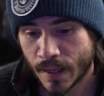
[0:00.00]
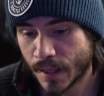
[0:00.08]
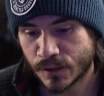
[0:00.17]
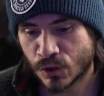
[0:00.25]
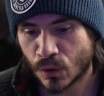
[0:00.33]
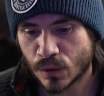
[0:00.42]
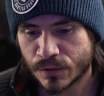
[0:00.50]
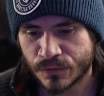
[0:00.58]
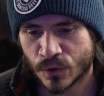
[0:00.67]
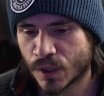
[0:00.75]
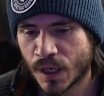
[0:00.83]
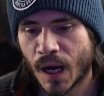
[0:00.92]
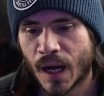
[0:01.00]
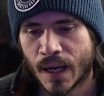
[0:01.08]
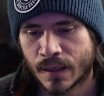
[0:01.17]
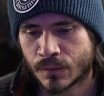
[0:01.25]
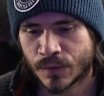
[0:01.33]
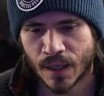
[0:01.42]
and I totally
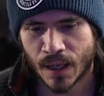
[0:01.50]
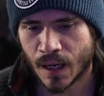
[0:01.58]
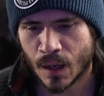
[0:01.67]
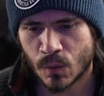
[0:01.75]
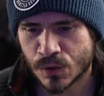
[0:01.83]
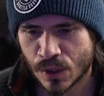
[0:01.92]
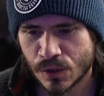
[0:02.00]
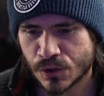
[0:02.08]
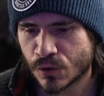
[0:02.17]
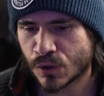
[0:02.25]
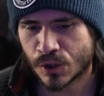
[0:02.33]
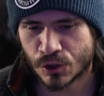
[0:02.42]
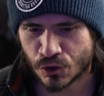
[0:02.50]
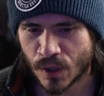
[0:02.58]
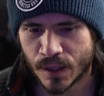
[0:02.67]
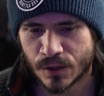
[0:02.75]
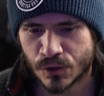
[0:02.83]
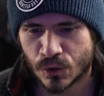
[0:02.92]
forgot that I was also going to try
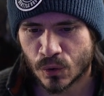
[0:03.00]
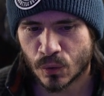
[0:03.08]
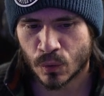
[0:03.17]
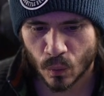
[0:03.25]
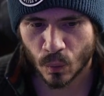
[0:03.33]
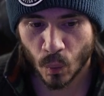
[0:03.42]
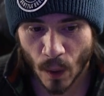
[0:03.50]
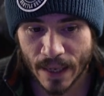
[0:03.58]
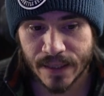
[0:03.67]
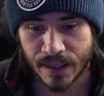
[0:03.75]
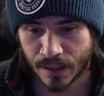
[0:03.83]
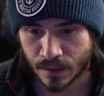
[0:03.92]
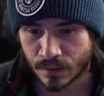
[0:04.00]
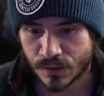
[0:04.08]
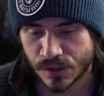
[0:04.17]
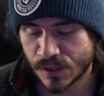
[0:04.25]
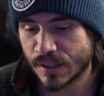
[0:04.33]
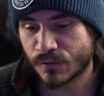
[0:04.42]
to do weighting to
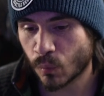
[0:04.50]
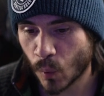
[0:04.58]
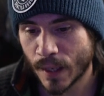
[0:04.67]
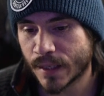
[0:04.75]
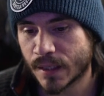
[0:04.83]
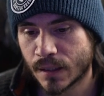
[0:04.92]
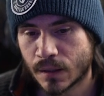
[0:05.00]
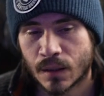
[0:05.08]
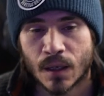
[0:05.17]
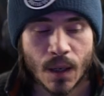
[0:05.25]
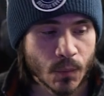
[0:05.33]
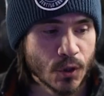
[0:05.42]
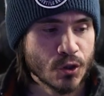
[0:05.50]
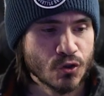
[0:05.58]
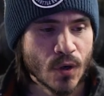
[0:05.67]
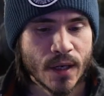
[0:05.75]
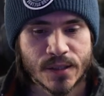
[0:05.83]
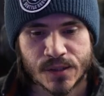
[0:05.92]
see if I'm going to
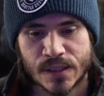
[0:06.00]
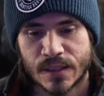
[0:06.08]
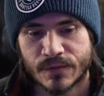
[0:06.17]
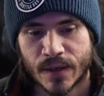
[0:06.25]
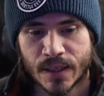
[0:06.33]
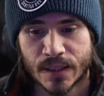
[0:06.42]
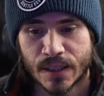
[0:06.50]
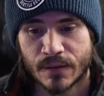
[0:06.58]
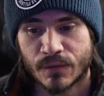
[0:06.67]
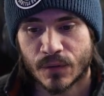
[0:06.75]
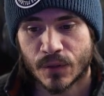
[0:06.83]
try to see if I give